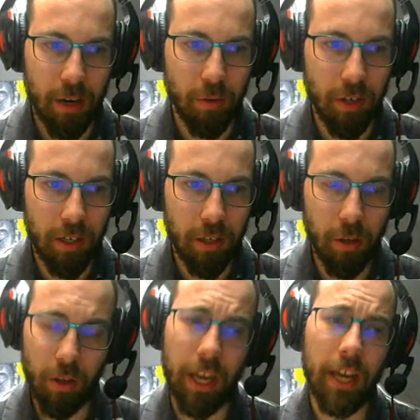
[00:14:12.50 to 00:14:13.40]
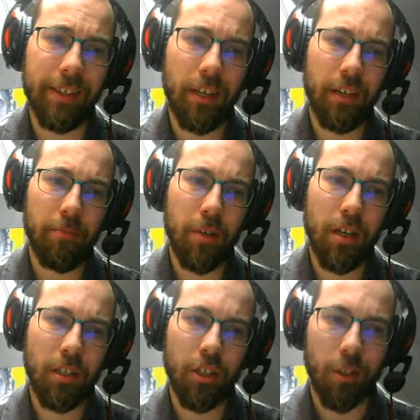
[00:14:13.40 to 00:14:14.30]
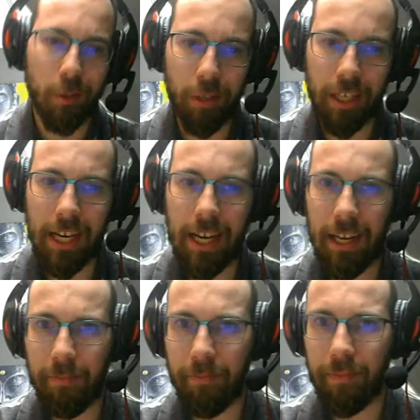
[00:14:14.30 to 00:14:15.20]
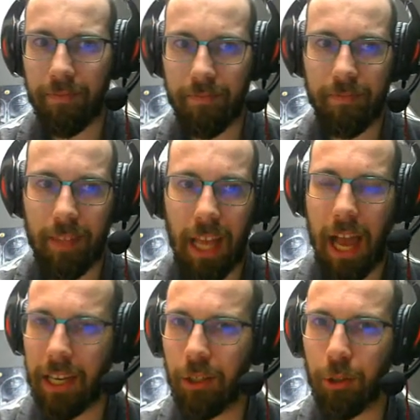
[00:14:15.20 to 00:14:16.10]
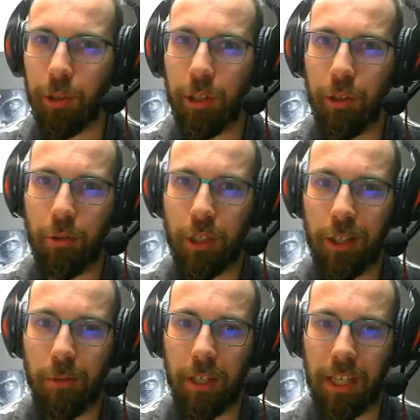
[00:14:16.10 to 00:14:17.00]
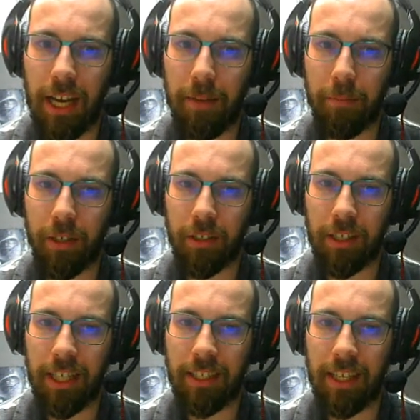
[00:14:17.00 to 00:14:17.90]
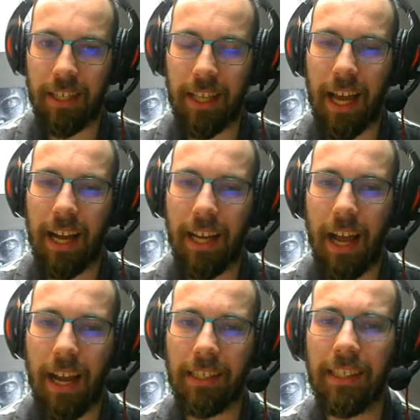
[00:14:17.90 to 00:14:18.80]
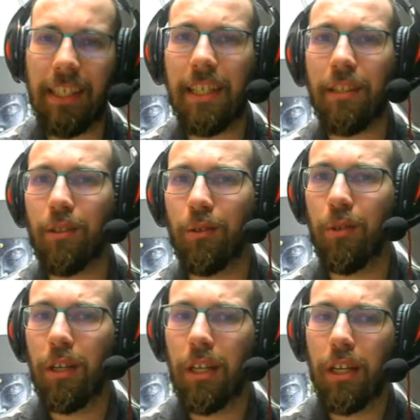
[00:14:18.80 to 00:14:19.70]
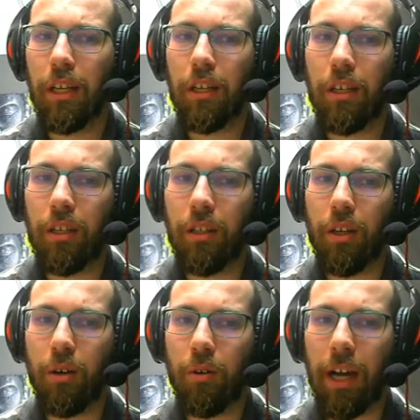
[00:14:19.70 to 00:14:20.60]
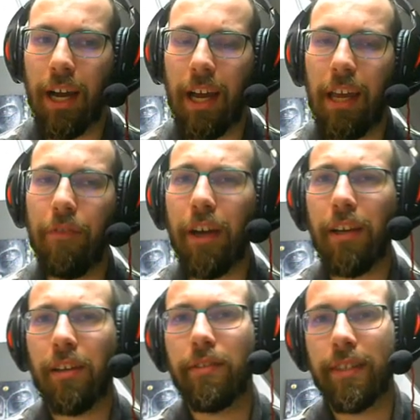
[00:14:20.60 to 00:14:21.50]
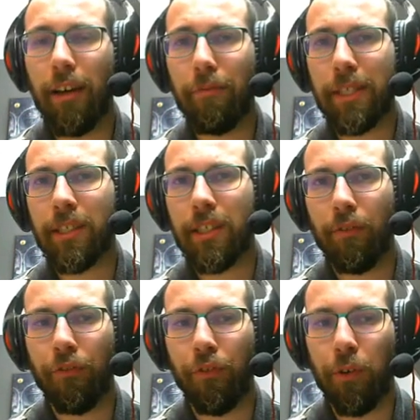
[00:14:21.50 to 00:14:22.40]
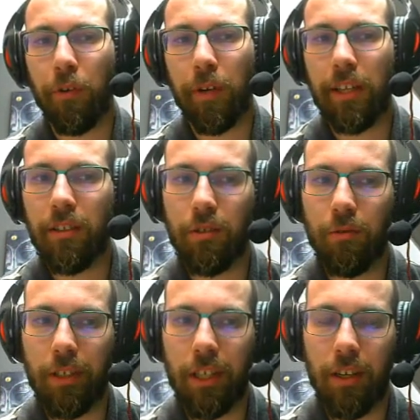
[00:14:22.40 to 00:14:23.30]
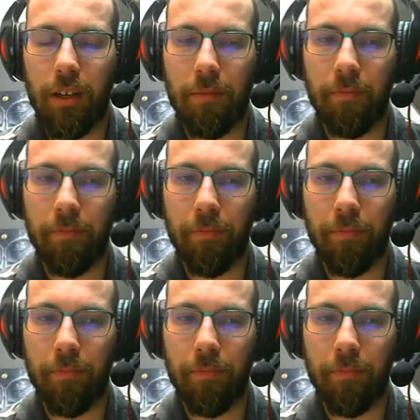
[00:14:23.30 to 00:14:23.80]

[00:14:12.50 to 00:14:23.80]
Now, looking at the other mons, Lugia, I enjoyed using Lugia, but I need to, you know, if I delve myself further into the